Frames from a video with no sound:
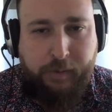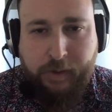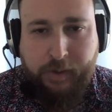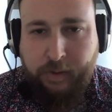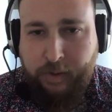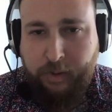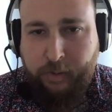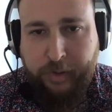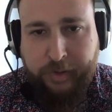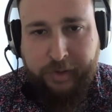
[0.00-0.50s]

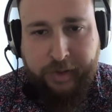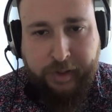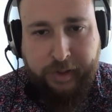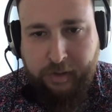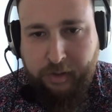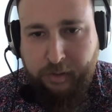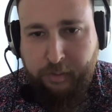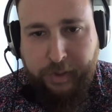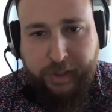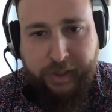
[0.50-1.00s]
doing what they
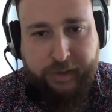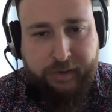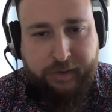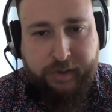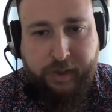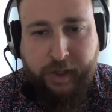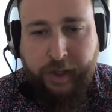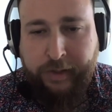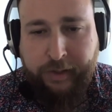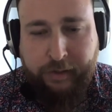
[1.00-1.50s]
do best
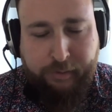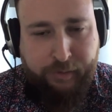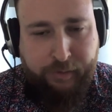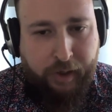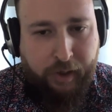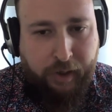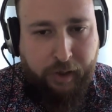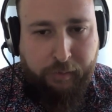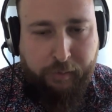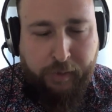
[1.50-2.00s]
on the
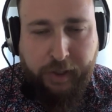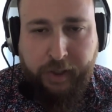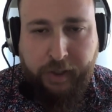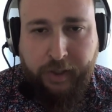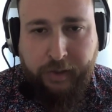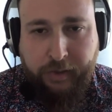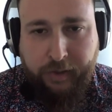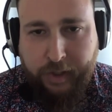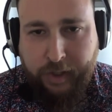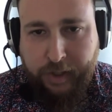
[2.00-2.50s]
farm and
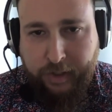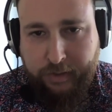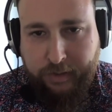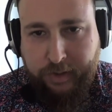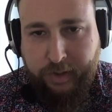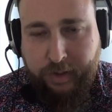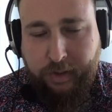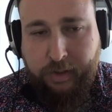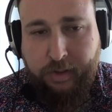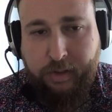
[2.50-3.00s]
in the
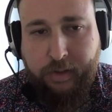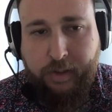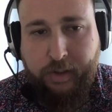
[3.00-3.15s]
kitchen.